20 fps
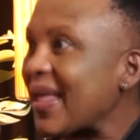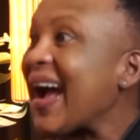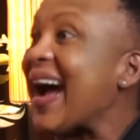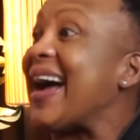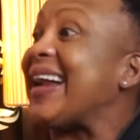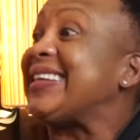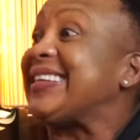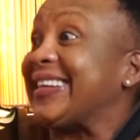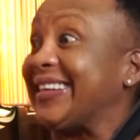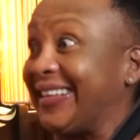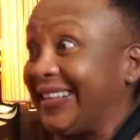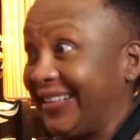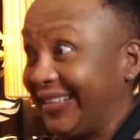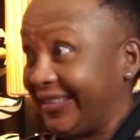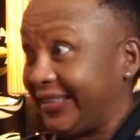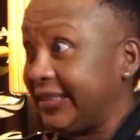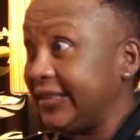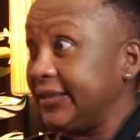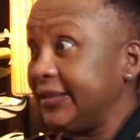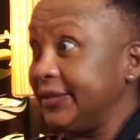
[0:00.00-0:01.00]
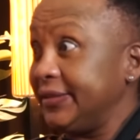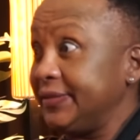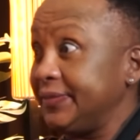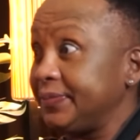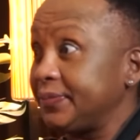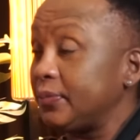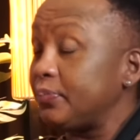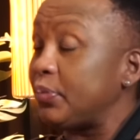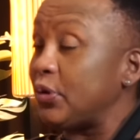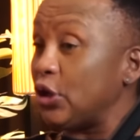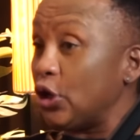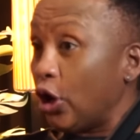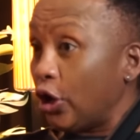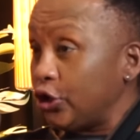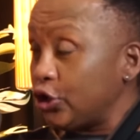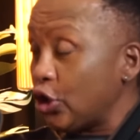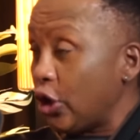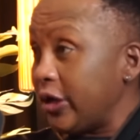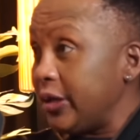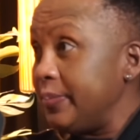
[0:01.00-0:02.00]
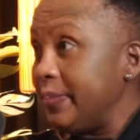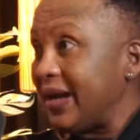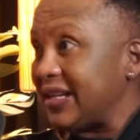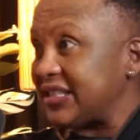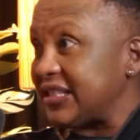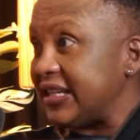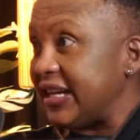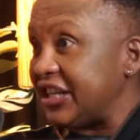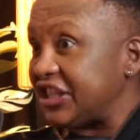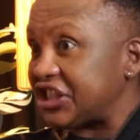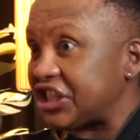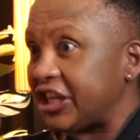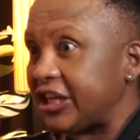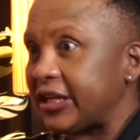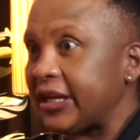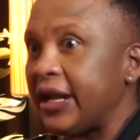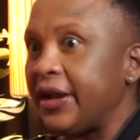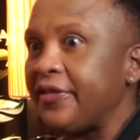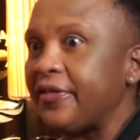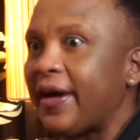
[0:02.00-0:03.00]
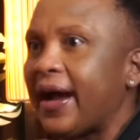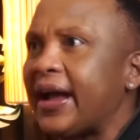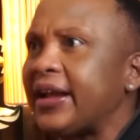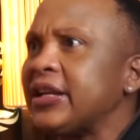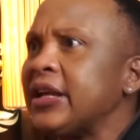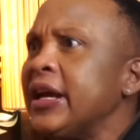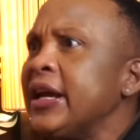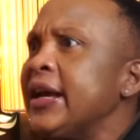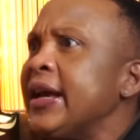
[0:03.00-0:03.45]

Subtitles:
I did. Beyond your imagination, right?